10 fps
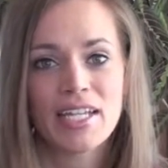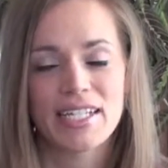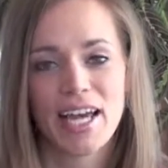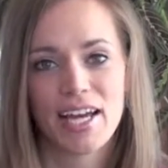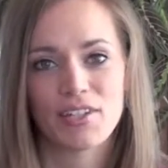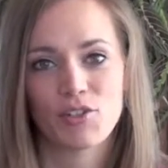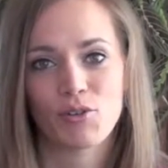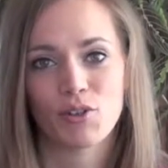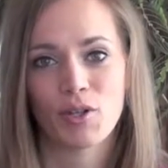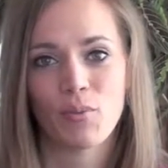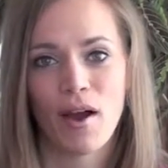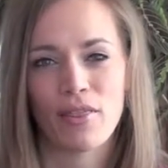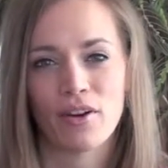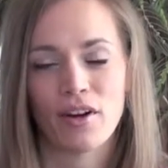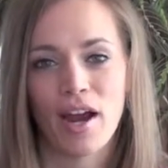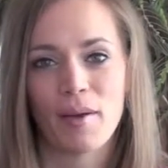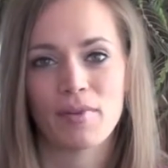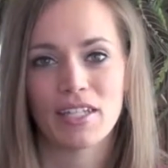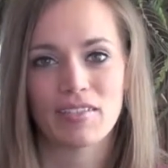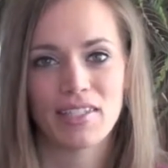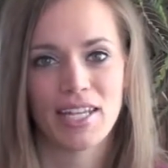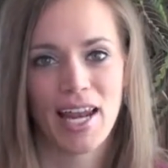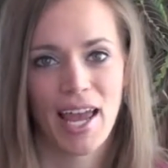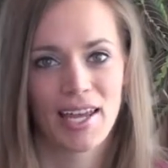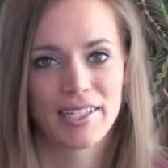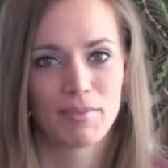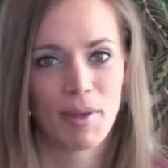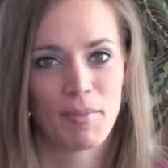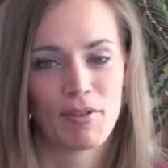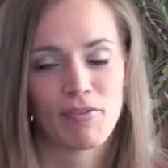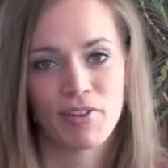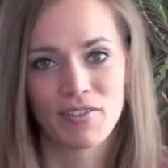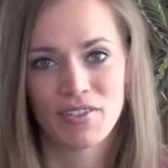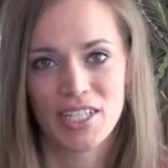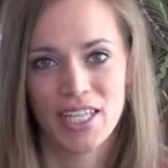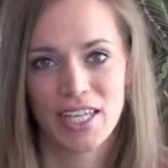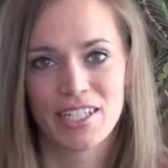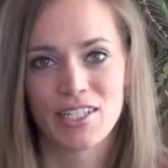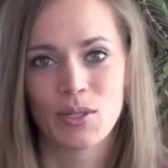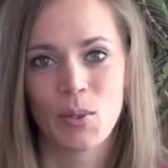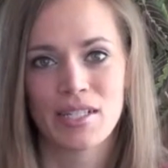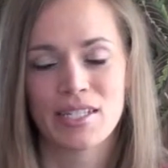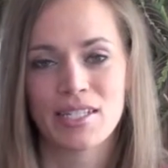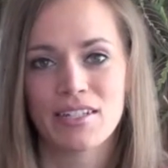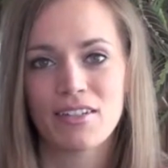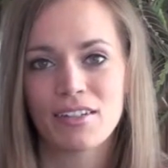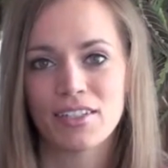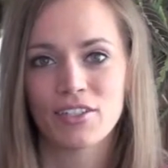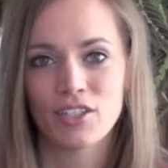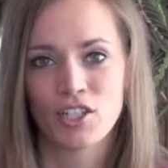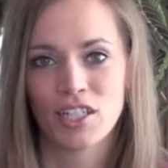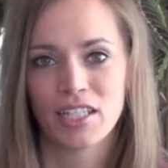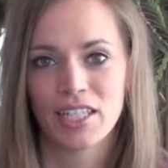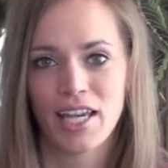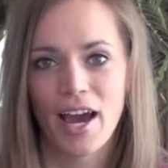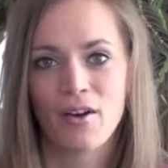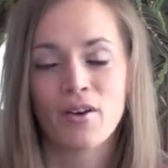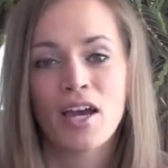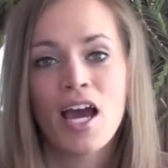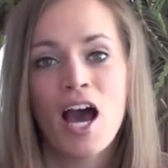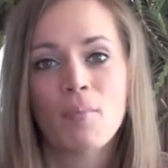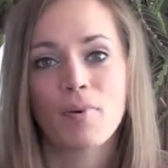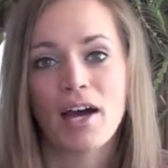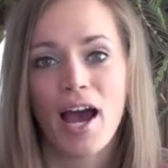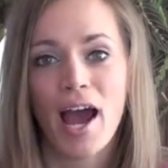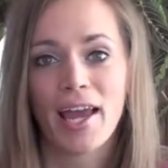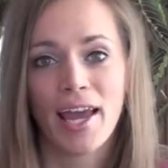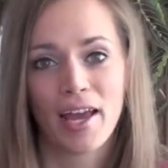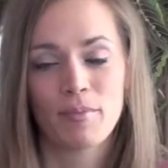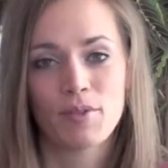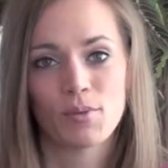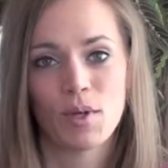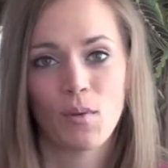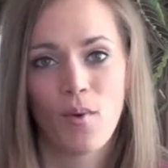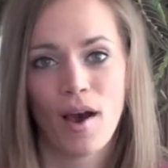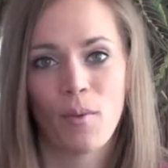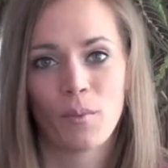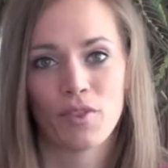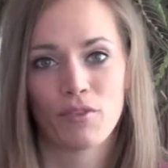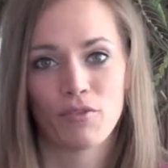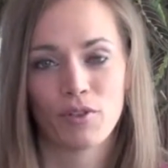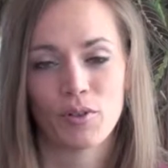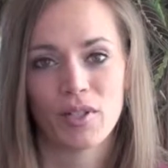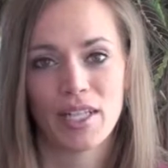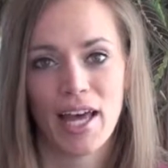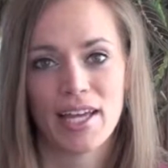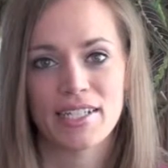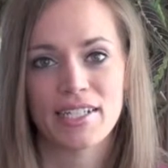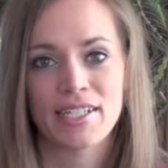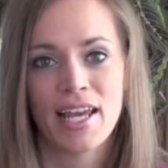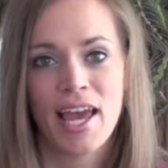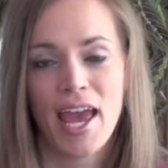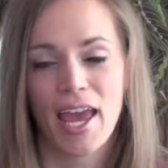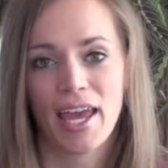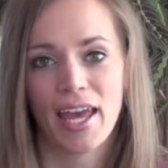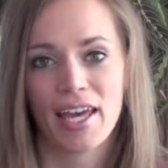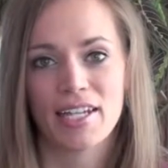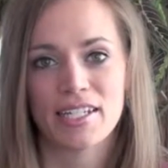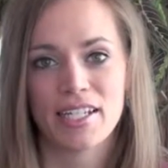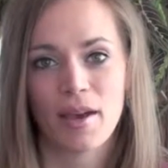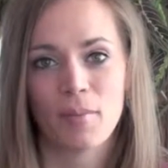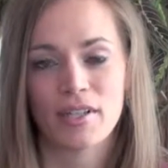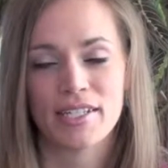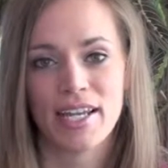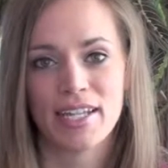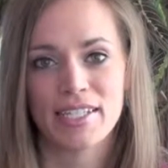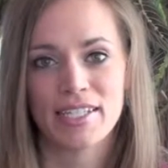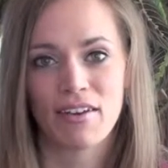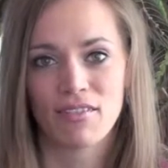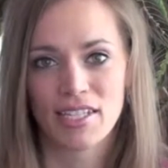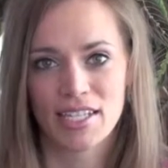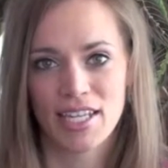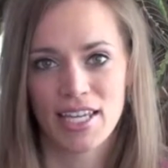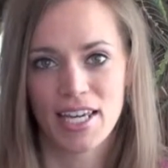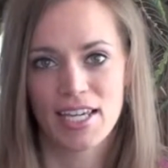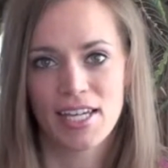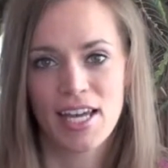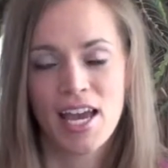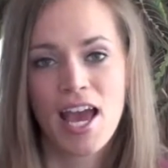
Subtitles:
10-degree weather. I believe today is maybe 15, so it's still a little chilly out. But I am doing well with the fruit cleanse, and I'm on day 17.